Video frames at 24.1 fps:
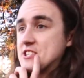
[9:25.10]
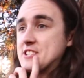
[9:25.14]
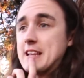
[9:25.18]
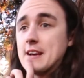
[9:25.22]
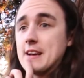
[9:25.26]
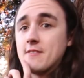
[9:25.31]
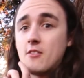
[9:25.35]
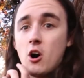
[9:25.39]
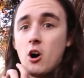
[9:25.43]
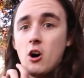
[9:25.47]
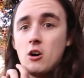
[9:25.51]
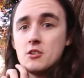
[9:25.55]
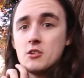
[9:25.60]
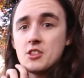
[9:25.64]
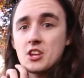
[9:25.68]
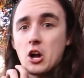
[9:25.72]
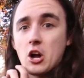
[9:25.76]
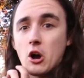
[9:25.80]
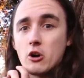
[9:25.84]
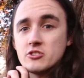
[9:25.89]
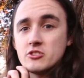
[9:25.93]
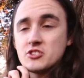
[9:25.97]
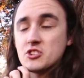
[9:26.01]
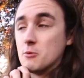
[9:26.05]
just have all the
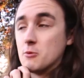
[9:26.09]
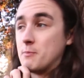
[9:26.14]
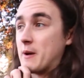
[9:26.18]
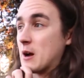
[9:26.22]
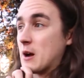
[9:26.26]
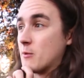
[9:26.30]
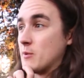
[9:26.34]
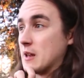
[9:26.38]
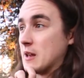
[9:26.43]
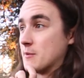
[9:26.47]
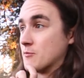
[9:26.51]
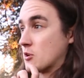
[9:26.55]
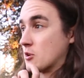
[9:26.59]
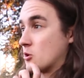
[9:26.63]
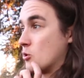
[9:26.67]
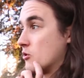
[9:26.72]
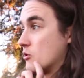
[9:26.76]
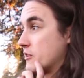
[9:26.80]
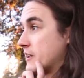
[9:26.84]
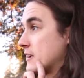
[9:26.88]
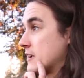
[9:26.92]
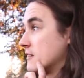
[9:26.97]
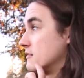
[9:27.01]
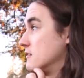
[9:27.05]
cars go by while I'm
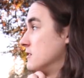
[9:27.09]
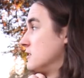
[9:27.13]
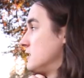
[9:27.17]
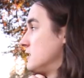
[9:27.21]
recording.